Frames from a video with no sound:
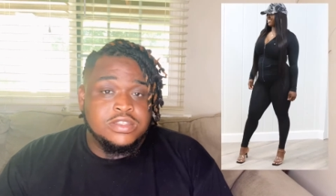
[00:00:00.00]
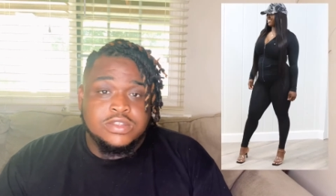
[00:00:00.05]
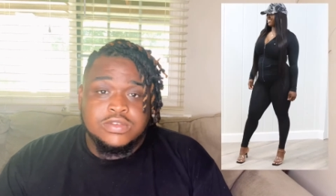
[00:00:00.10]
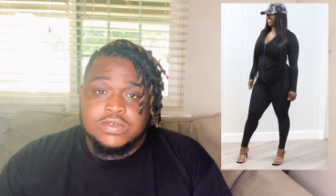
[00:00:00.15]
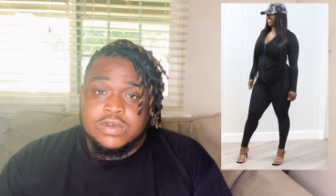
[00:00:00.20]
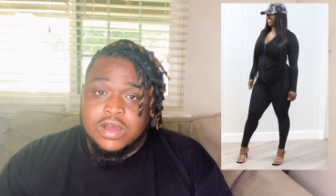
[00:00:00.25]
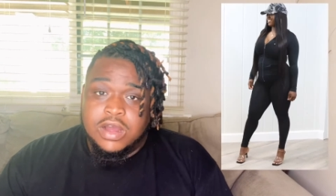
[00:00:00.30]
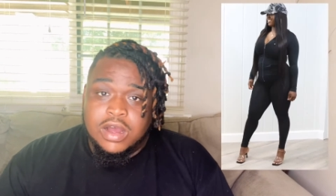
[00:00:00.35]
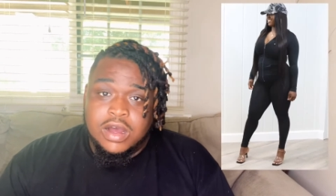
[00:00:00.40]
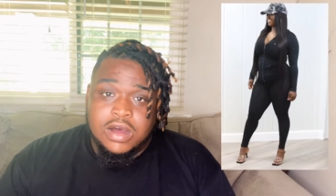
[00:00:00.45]

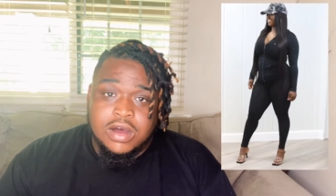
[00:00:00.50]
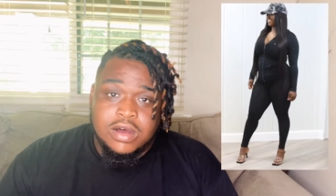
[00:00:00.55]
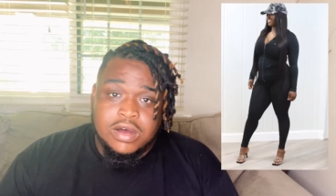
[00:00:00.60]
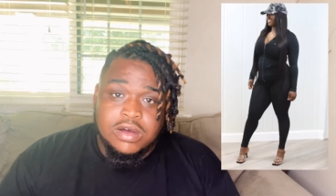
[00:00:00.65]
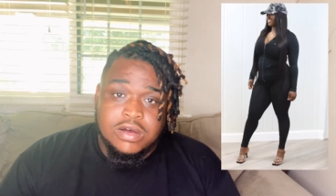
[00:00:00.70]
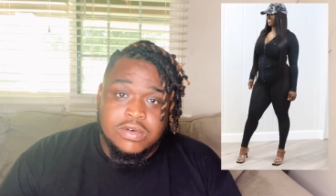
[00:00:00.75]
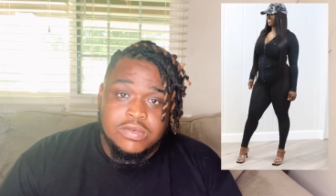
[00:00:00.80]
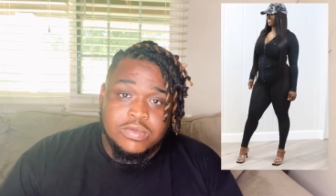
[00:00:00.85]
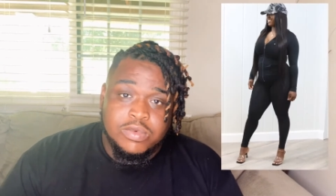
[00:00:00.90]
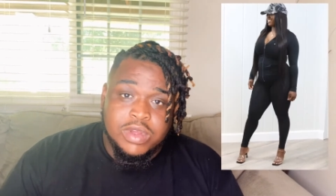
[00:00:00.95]
to
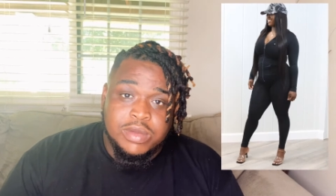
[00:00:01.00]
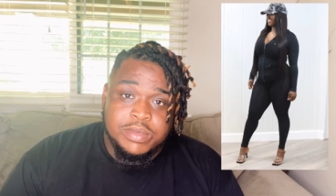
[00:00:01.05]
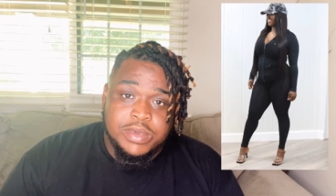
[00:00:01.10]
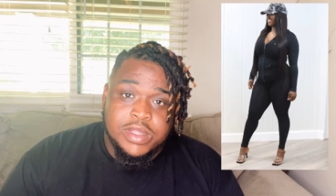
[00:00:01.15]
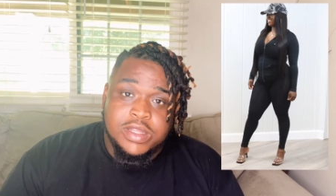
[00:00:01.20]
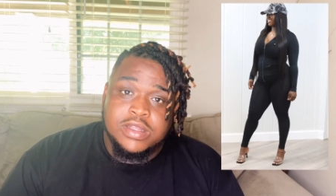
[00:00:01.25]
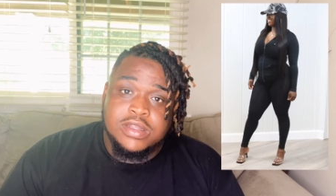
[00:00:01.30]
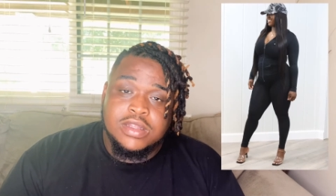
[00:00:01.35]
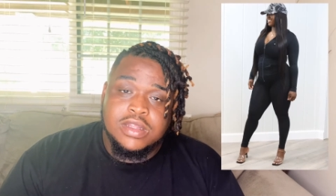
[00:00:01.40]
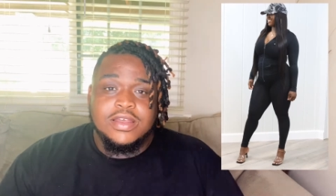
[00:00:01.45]
all
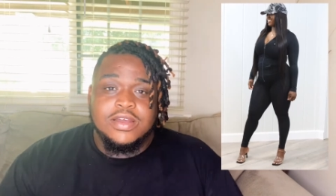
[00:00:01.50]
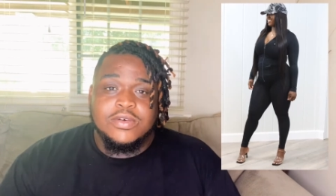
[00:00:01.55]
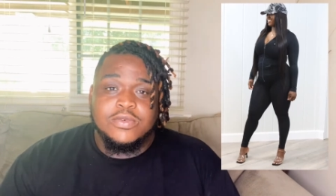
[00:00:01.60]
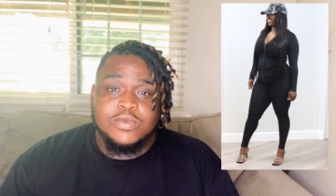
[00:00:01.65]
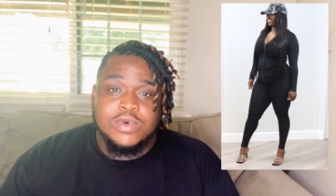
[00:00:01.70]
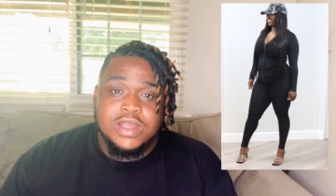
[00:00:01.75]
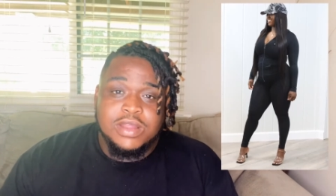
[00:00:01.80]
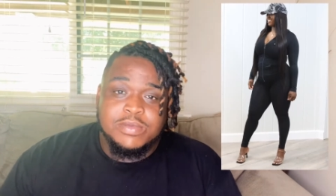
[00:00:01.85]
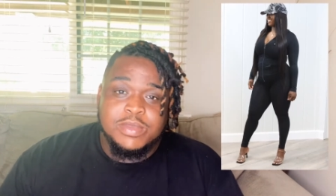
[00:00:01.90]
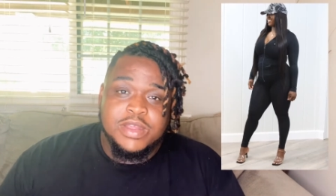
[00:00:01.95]
women,
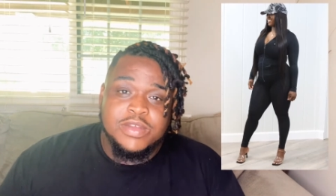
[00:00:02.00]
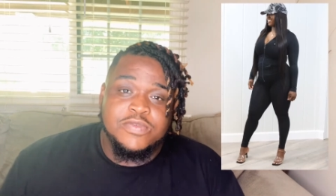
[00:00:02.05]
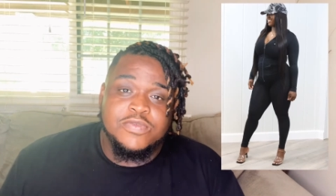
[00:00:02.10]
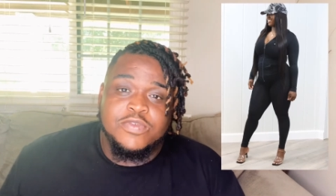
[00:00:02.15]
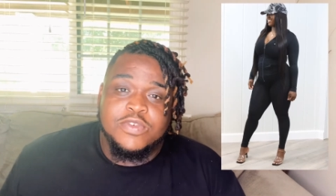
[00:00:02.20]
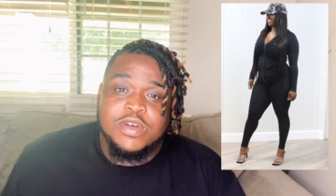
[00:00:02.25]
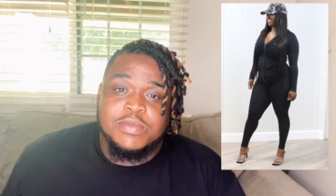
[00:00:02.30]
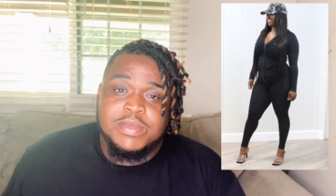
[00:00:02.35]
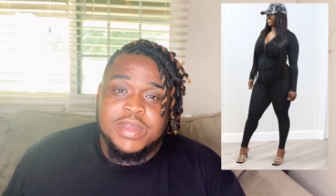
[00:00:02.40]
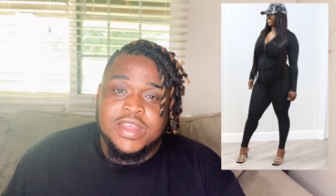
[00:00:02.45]
women
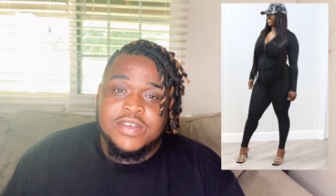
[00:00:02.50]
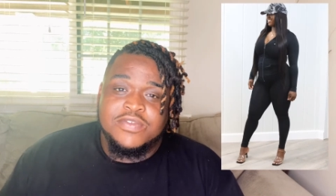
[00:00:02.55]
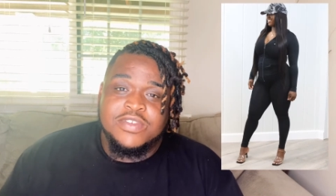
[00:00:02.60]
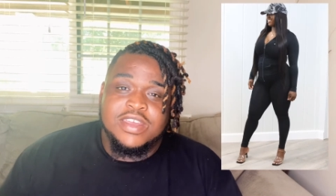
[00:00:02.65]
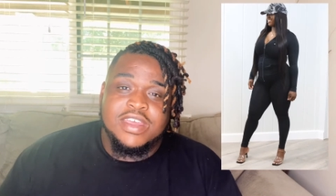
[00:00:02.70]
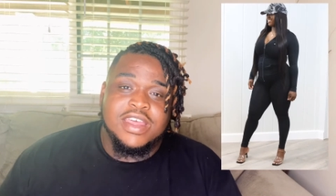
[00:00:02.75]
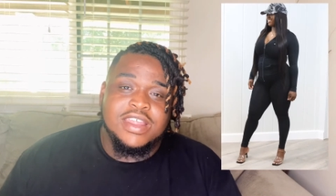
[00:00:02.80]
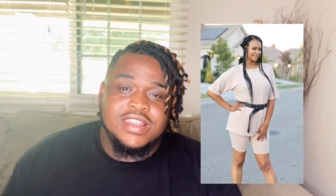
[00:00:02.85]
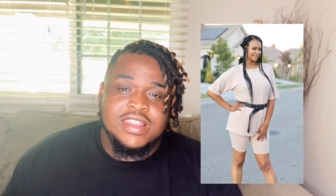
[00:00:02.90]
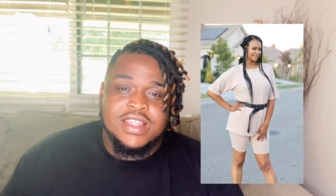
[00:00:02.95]
from
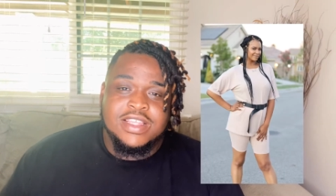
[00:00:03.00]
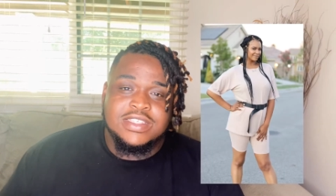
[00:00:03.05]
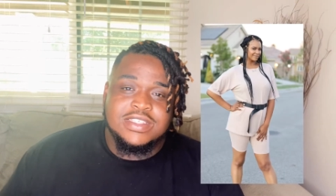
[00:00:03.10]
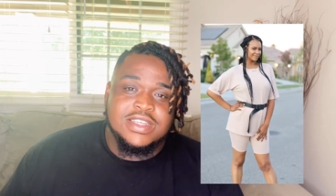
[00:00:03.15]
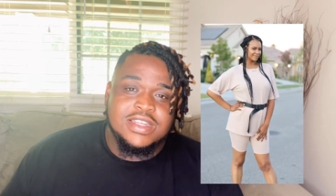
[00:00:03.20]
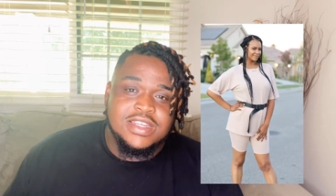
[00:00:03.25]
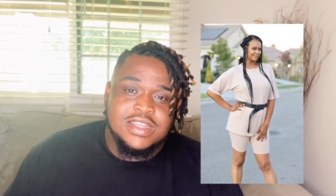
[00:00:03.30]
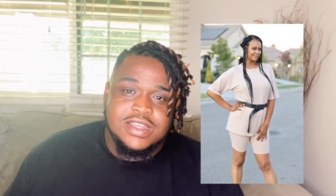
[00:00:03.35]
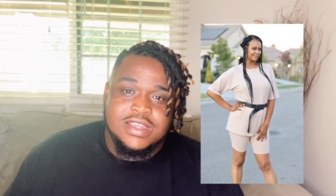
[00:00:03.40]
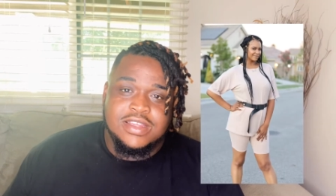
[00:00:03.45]
every
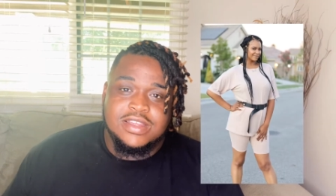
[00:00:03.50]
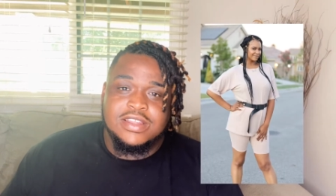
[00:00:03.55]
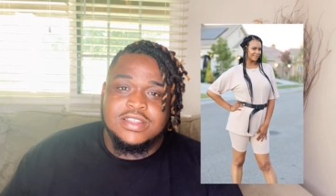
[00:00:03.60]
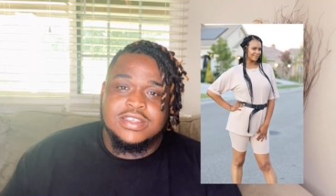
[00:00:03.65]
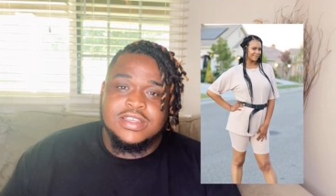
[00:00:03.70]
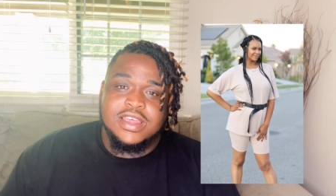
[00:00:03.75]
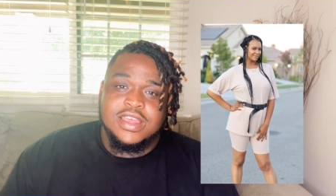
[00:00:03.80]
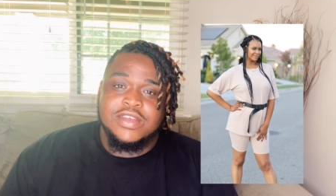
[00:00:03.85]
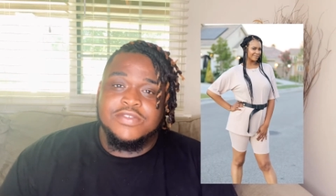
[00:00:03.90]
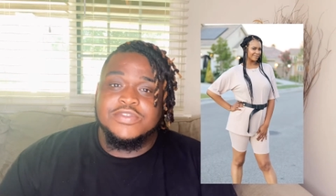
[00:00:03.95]
ethnicity
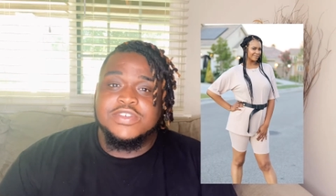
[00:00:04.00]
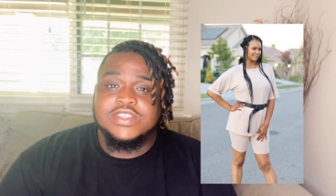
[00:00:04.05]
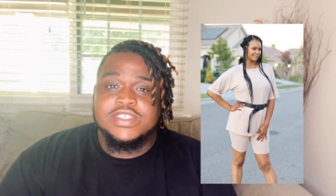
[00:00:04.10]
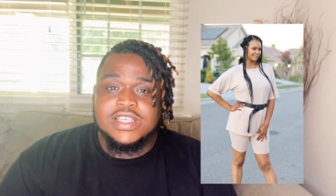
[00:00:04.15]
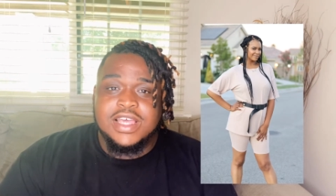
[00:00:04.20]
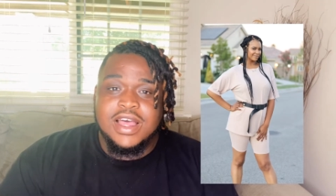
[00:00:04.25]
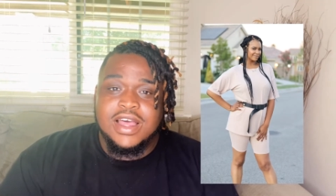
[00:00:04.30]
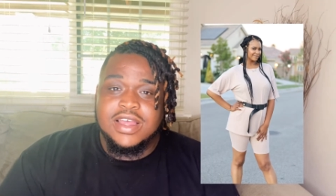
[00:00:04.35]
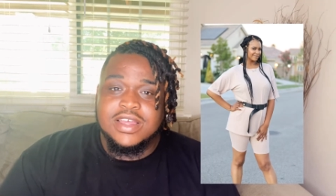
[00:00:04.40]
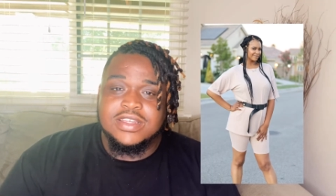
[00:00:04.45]
to every
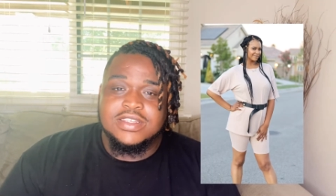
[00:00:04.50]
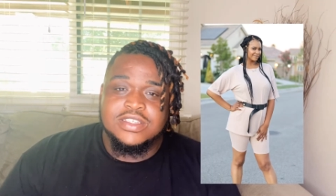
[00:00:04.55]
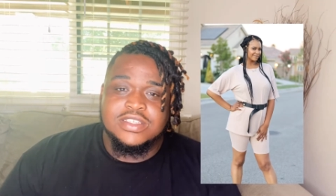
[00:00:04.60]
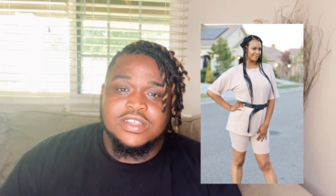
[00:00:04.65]
size.